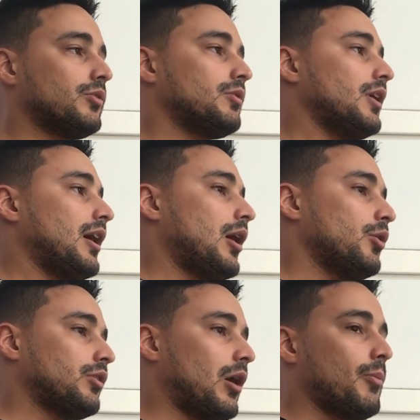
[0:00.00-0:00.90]

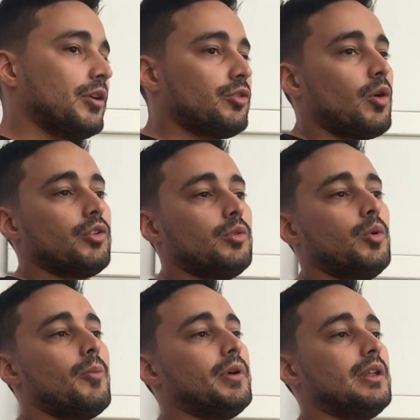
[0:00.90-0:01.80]
how much it costs to
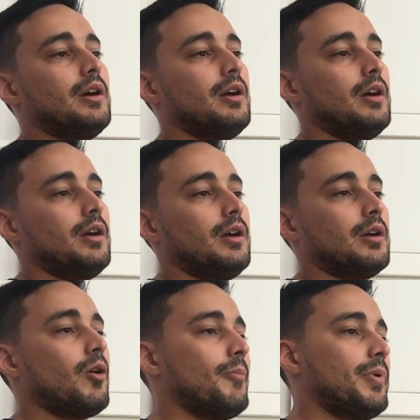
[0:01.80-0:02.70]
open a
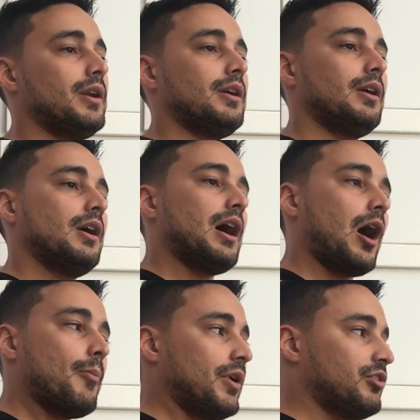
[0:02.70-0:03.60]
company, how
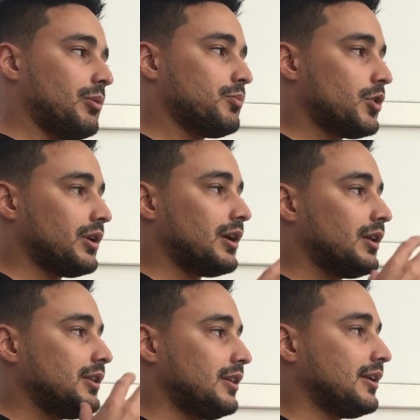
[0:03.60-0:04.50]
much I'm gonna
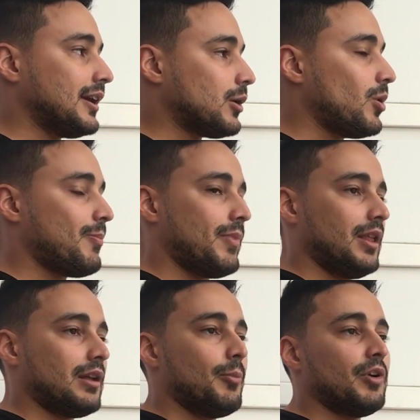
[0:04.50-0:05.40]
need in equipment,
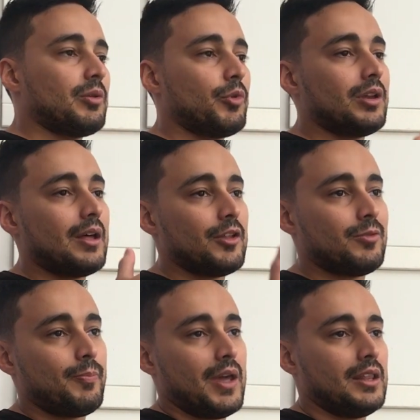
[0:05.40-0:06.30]
how much I'm gonna
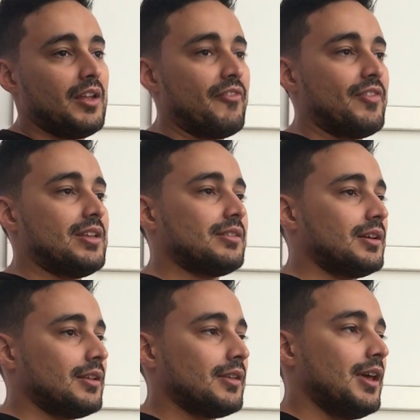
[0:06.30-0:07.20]
spend in
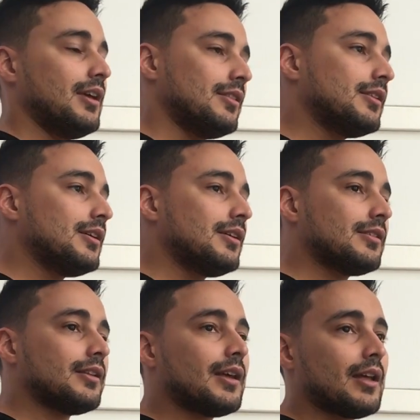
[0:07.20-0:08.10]
visas, this
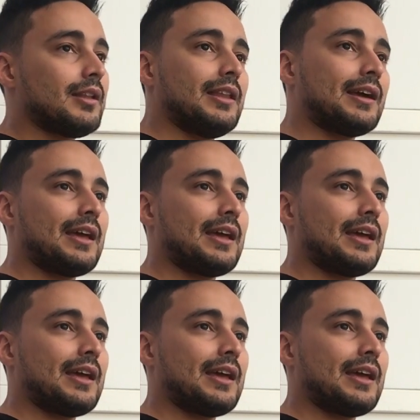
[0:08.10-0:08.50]
and that. And I came